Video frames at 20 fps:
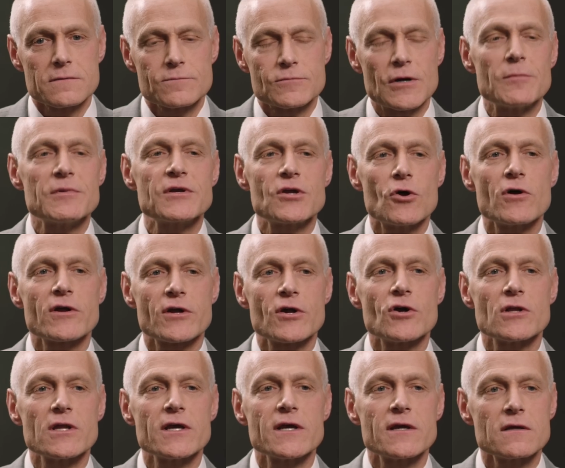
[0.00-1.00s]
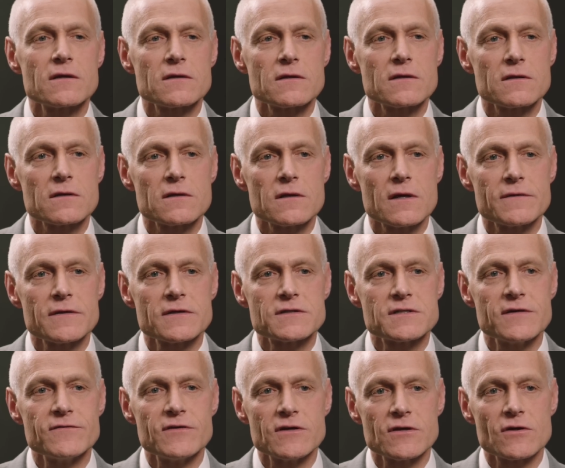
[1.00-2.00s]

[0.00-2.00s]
Probably going early on the TV